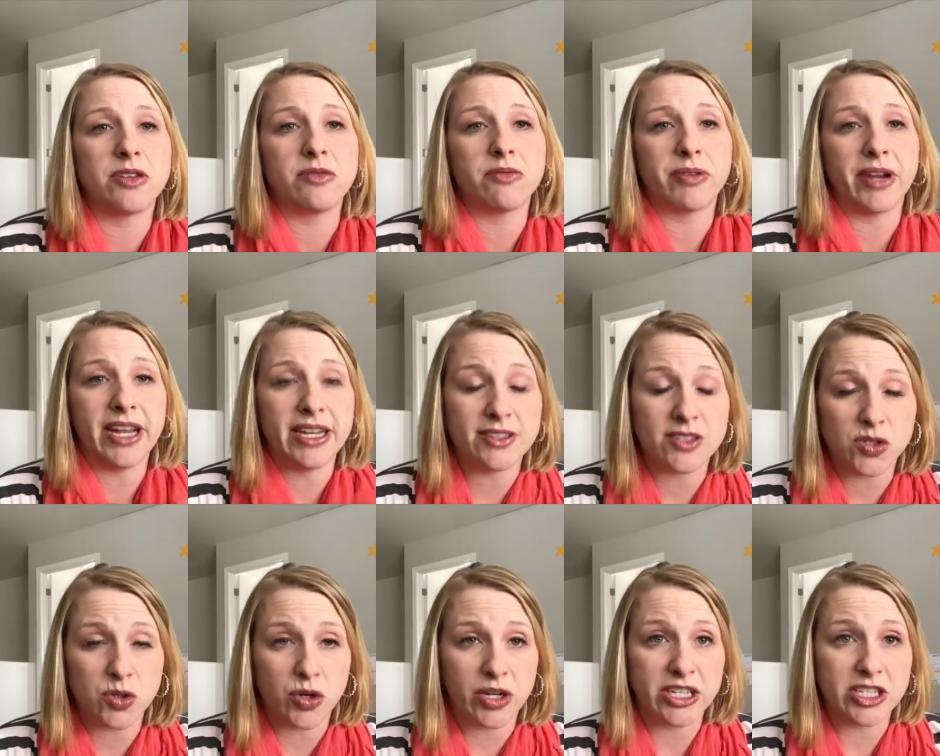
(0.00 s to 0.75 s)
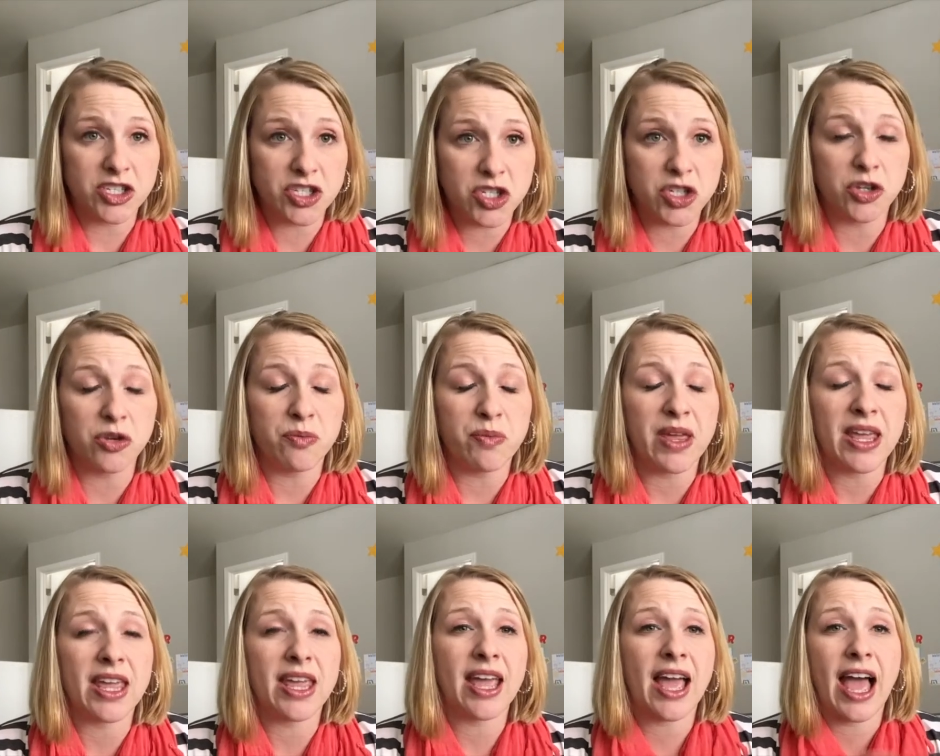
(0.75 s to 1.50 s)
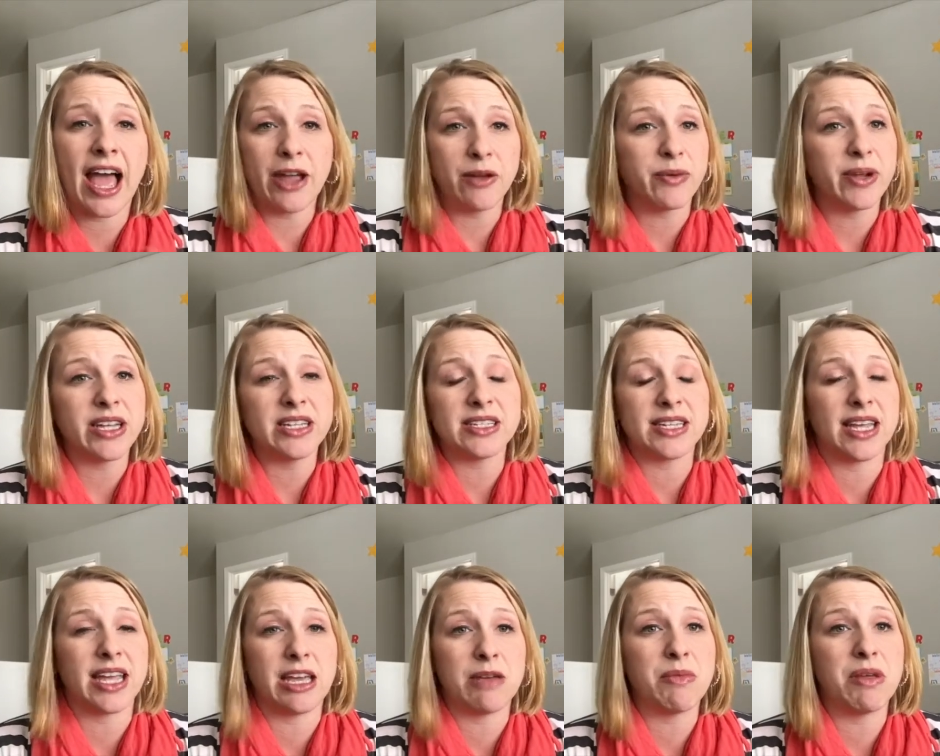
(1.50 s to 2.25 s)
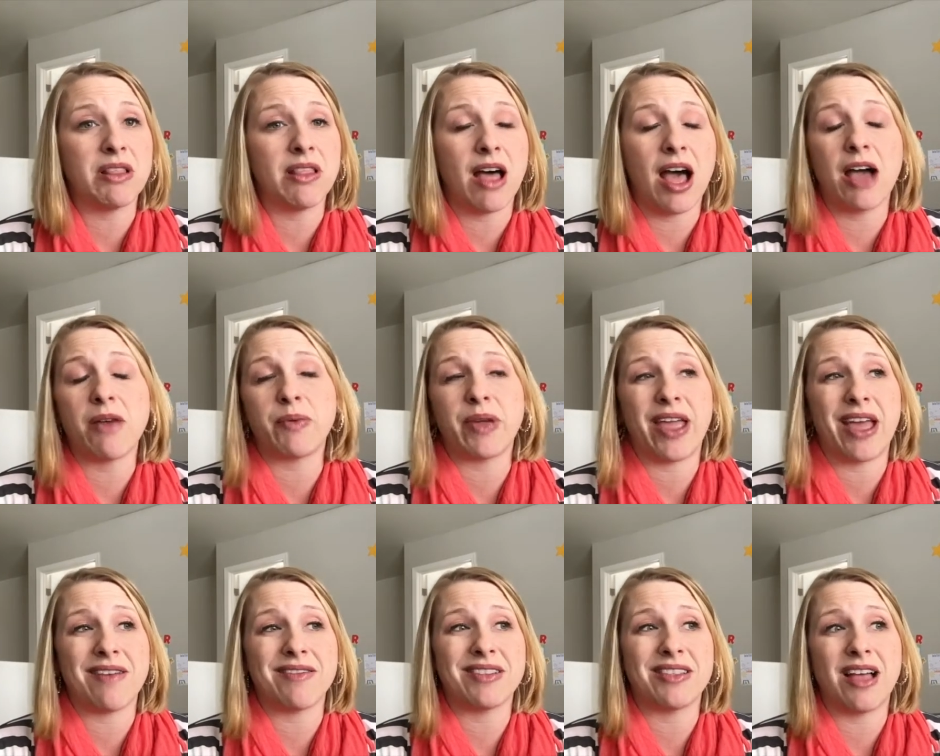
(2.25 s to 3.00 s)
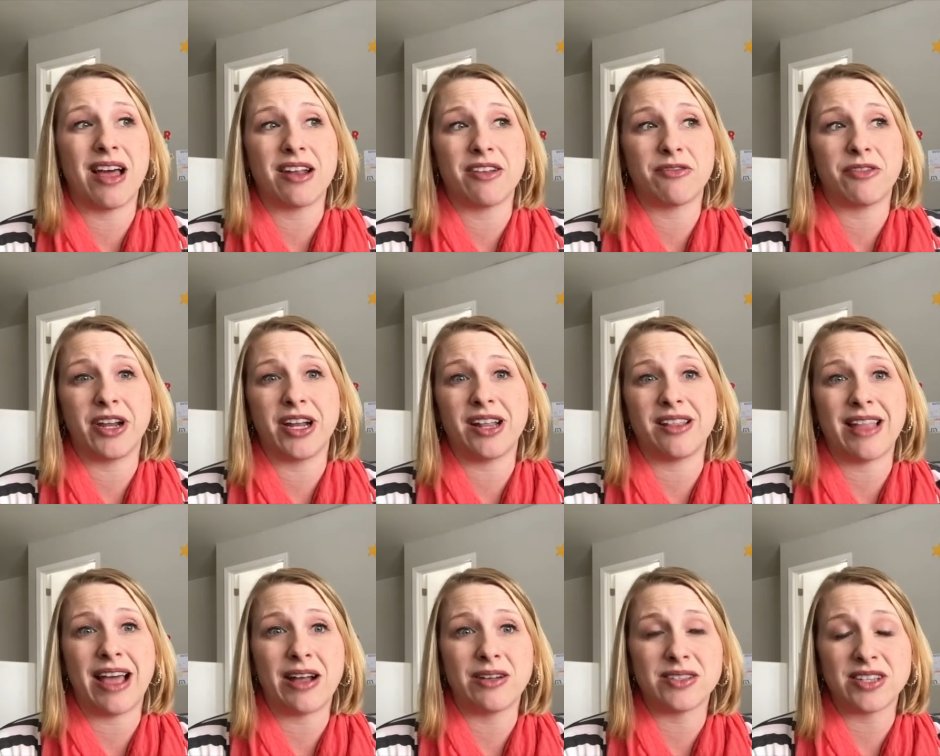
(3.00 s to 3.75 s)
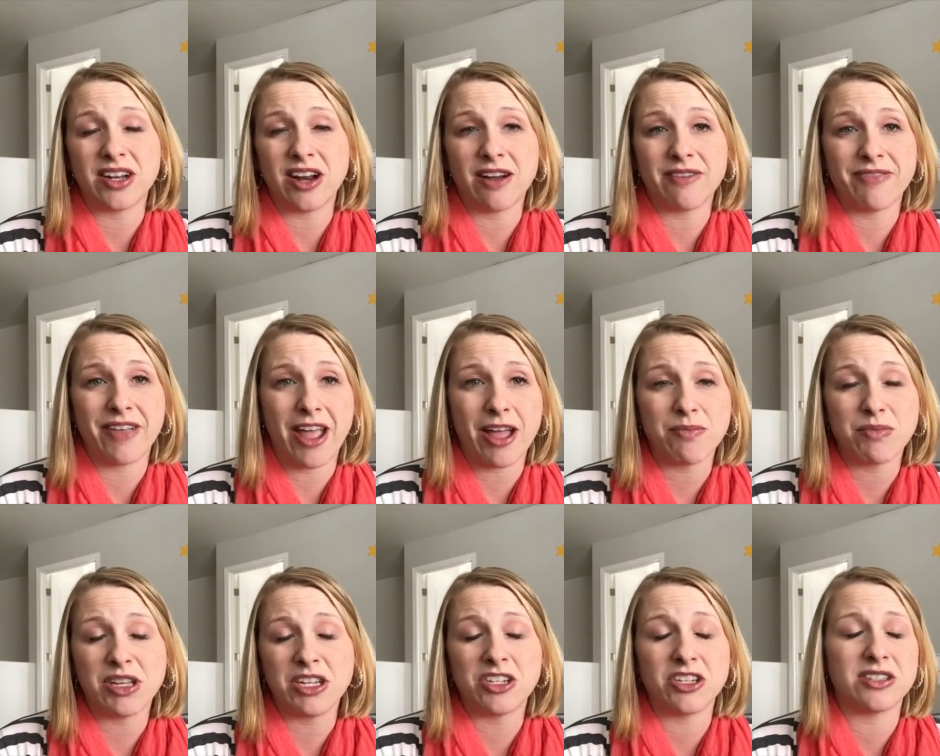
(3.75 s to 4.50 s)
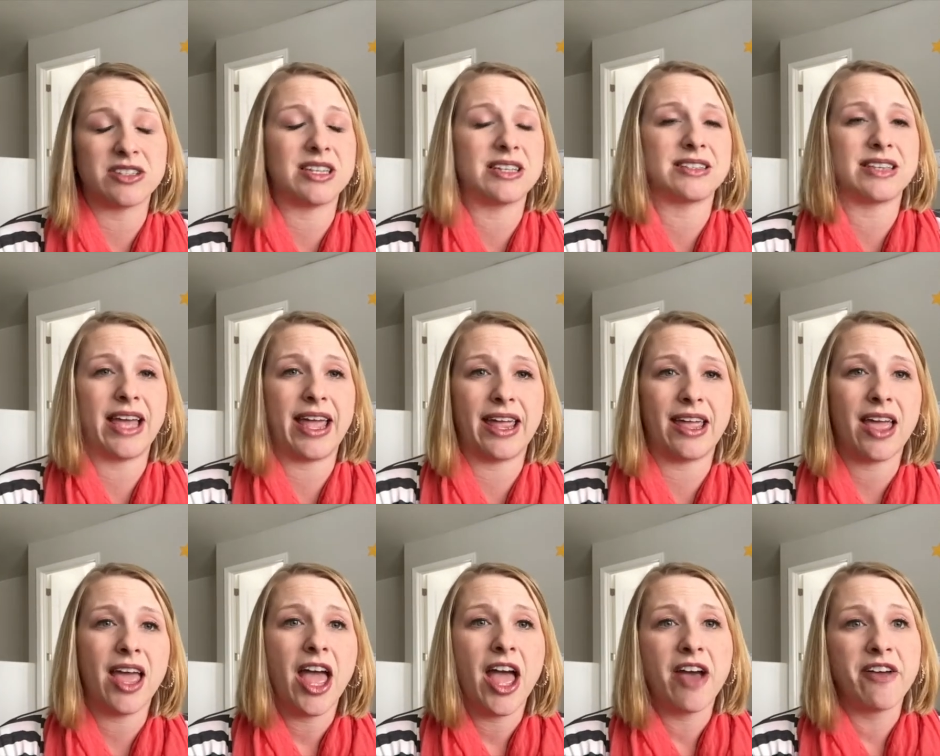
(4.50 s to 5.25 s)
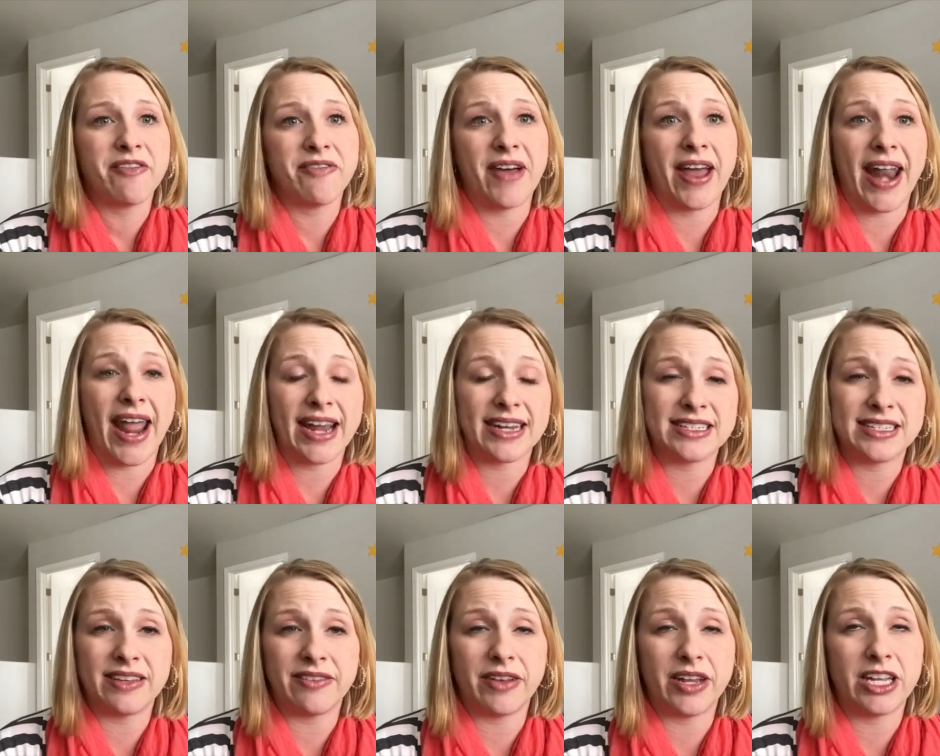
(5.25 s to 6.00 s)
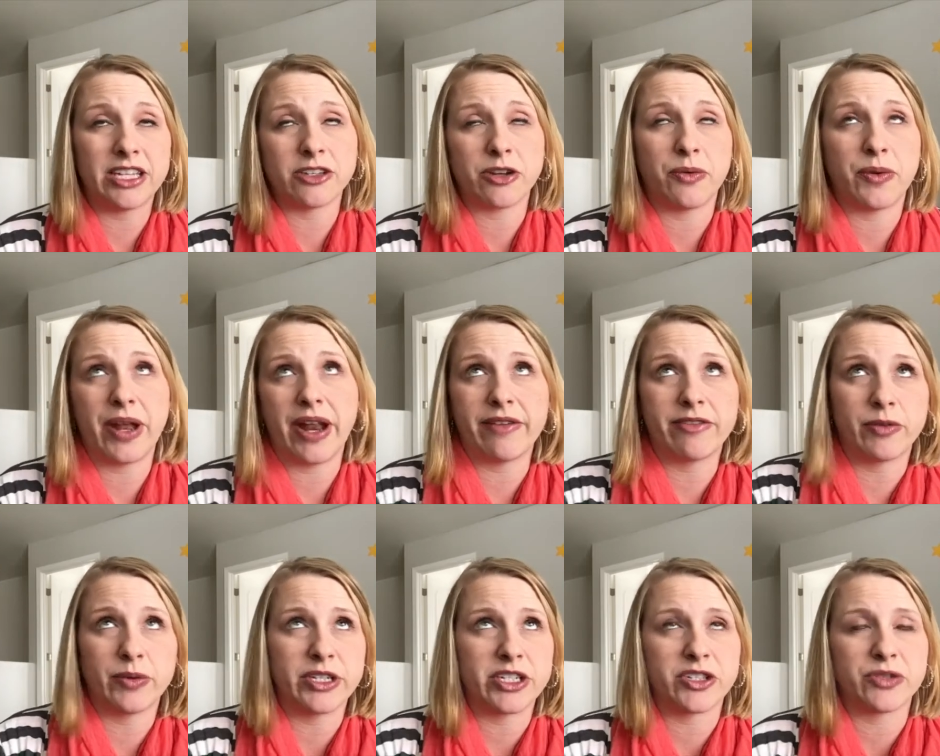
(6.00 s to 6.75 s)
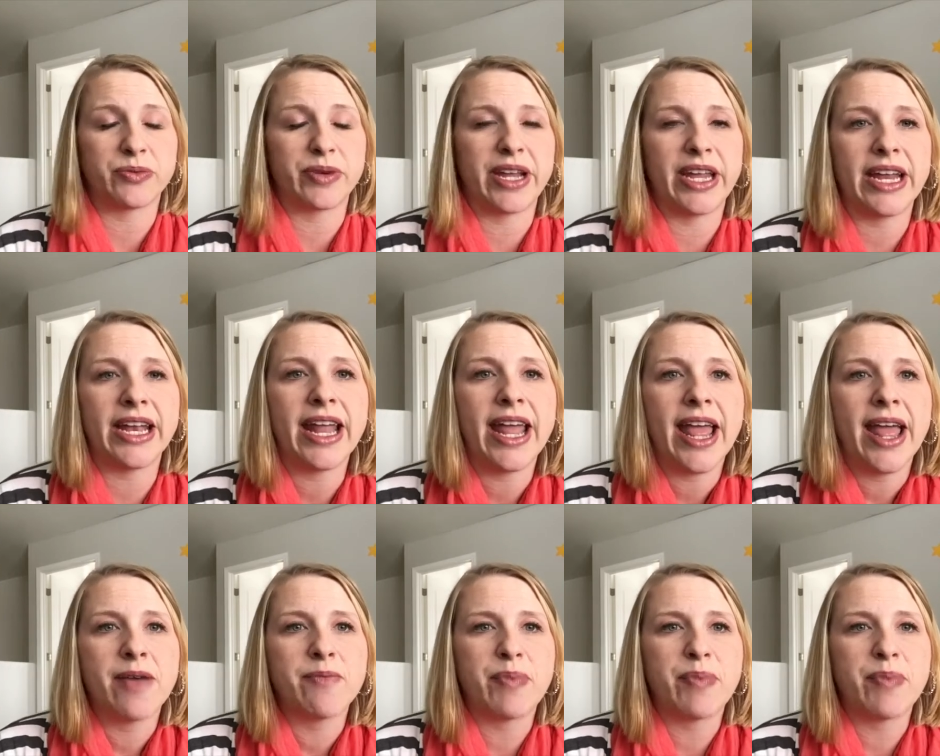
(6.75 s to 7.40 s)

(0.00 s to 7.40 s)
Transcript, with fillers: read stories to me. I read to him a lot. We have a lot of read alouds in our family, just as like fun activities or whatever, we just read.